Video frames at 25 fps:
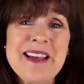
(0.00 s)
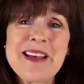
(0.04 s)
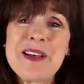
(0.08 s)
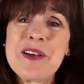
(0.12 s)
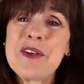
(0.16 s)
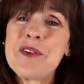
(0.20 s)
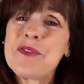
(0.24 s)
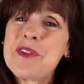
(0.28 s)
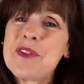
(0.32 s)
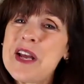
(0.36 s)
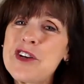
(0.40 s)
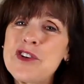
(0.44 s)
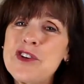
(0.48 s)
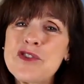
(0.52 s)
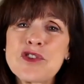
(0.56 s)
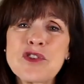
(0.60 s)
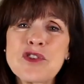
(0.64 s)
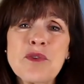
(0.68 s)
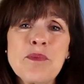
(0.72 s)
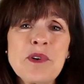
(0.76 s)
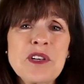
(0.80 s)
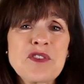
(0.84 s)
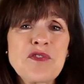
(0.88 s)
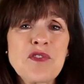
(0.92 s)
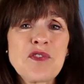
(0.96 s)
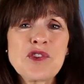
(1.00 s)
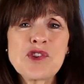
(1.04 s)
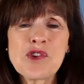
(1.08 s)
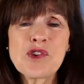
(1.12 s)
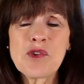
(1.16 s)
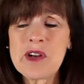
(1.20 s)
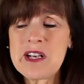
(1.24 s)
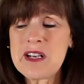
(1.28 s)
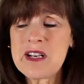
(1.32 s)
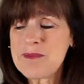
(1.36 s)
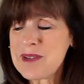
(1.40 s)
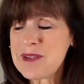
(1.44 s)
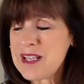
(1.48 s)
Thank you so much for
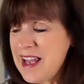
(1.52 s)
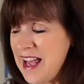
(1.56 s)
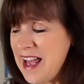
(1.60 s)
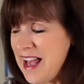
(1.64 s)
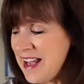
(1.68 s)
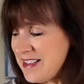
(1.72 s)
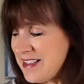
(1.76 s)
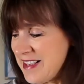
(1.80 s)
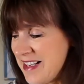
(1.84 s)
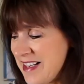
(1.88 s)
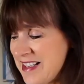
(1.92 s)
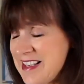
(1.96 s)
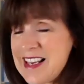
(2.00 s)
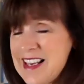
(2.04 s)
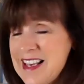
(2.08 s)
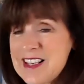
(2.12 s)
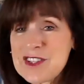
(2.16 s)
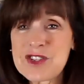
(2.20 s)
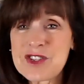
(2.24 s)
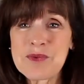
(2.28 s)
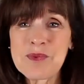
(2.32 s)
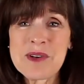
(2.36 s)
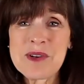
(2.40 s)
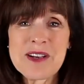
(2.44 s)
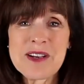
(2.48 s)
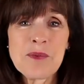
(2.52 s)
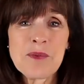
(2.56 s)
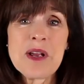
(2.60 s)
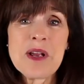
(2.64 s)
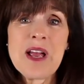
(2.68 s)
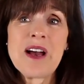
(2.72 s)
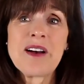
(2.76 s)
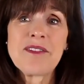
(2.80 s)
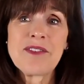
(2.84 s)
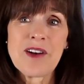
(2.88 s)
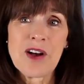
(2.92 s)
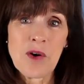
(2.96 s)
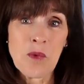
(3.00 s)
joining me. And next week, we
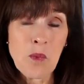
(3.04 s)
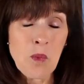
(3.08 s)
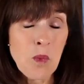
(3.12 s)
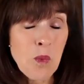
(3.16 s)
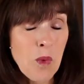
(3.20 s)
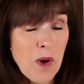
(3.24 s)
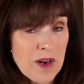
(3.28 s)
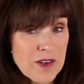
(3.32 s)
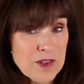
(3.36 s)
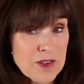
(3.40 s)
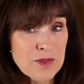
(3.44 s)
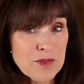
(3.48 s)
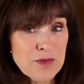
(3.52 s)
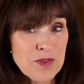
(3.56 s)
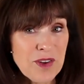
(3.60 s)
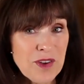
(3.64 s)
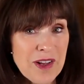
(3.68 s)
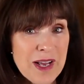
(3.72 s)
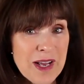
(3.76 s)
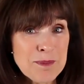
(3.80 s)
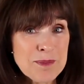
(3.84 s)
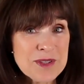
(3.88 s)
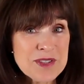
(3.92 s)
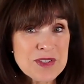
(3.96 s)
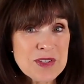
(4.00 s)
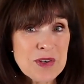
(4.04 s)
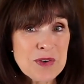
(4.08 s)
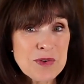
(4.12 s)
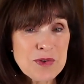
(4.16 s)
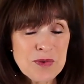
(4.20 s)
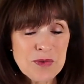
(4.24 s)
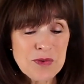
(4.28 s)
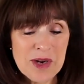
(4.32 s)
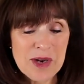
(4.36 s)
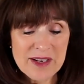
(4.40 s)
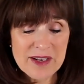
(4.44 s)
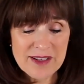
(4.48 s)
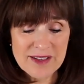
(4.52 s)
have a wonderful episode.
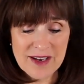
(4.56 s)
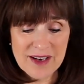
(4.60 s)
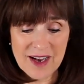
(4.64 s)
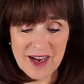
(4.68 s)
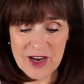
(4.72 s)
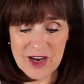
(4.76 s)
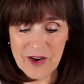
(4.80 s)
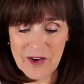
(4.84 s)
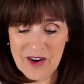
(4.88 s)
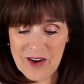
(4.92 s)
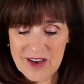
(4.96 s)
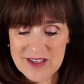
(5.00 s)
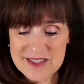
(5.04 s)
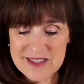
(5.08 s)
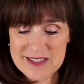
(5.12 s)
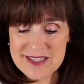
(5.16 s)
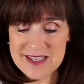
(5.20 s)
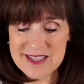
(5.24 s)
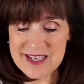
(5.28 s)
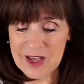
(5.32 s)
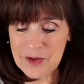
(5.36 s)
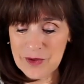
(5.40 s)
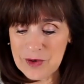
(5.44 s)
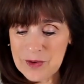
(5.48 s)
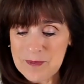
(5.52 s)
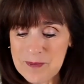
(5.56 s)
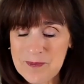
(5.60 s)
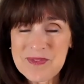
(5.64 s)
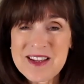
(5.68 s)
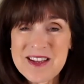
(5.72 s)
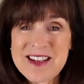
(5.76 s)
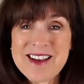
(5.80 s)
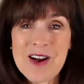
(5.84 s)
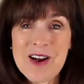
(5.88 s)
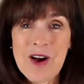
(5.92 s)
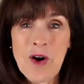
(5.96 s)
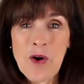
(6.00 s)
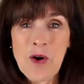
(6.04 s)
Greg and I are on together.
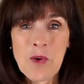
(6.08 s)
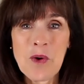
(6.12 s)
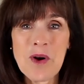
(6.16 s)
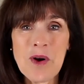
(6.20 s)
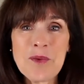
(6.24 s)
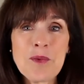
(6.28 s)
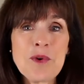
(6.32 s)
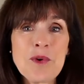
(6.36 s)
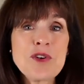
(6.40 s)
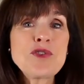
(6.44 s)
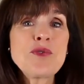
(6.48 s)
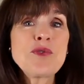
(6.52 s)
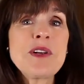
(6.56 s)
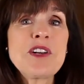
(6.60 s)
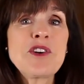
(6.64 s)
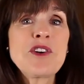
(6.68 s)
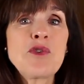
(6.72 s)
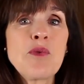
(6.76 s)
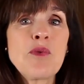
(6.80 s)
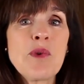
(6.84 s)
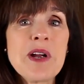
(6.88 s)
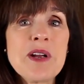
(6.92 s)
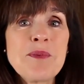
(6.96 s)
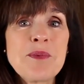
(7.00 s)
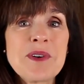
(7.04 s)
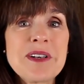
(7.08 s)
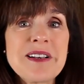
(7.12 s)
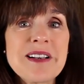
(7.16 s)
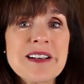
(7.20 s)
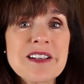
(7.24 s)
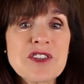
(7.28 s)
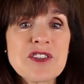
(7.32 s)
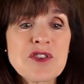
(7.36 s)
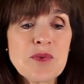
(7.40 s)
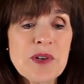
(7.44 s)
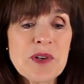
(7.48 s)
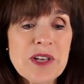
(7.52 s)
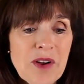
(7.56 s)
Oh, we're doing a great one
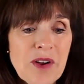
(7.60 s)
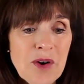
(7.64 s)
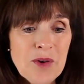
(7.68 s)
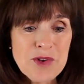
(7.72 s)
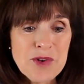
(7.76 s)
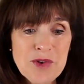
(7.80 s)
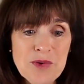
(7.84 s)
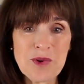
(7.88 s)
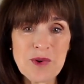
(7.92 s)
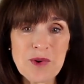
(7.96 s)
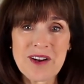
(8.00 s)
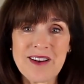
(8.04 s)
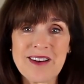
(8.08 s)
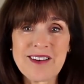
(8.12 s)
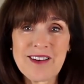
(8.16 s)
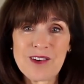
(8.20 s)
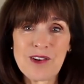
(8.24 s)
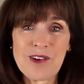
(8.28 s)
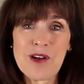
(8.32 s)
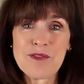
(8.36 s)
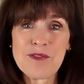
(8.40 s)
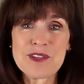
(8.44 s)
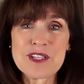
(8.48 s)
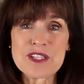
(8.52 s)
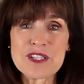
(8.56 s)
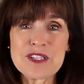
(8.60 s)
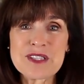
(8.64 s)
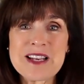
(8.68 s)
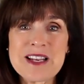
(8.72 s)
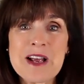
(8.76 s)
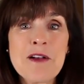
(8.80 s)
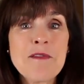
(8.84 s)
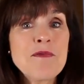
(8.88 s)
next week. Oh, you are going to love this.